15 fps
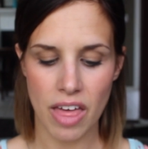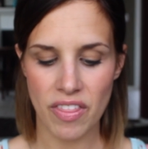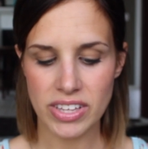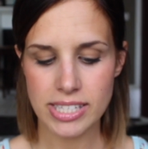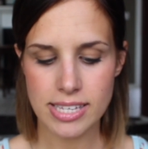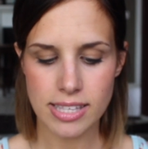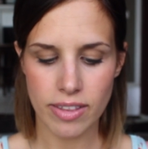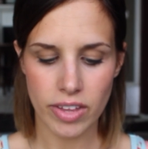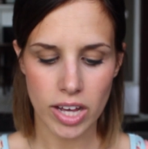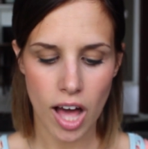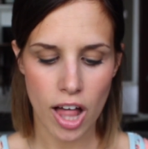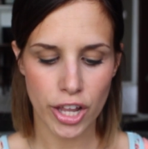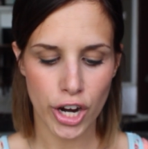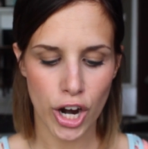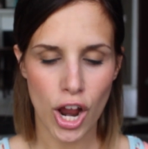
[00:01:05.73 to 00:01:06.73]
And this is in the
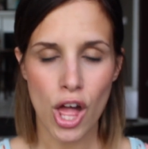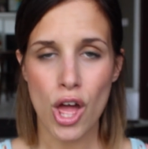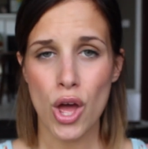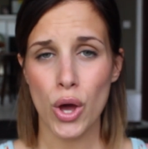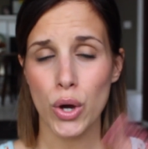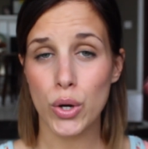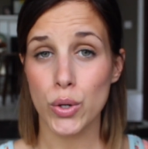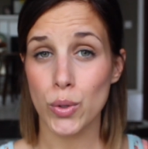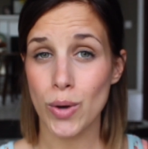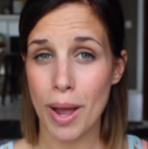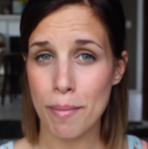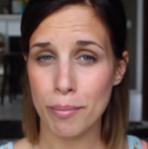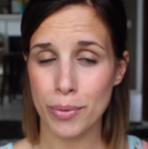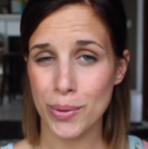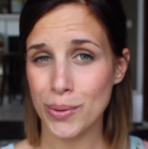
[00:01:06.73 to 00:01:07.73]
color
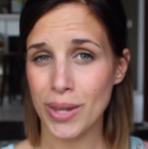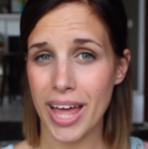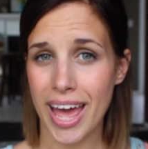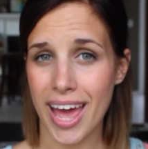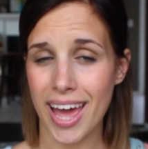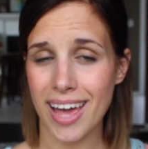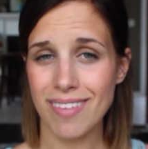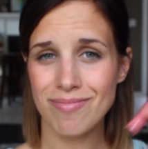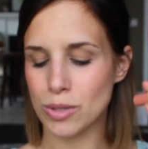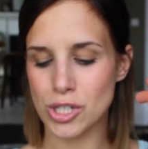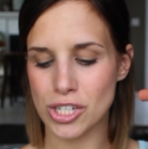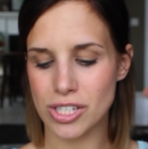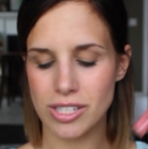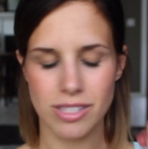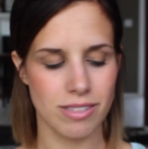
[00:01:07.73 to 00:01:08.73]
Creme Brulee,
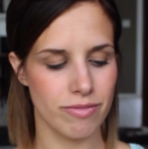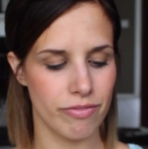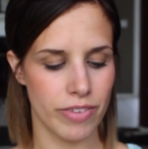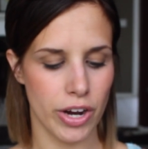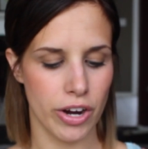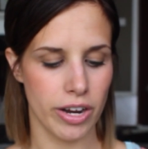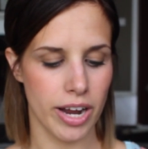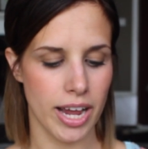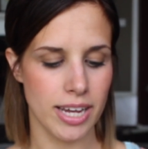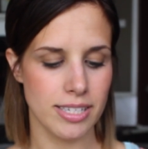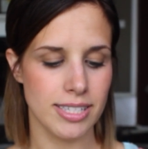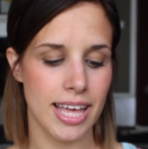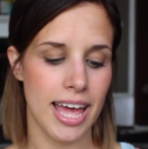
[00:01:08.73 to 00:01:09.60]
which is very nice.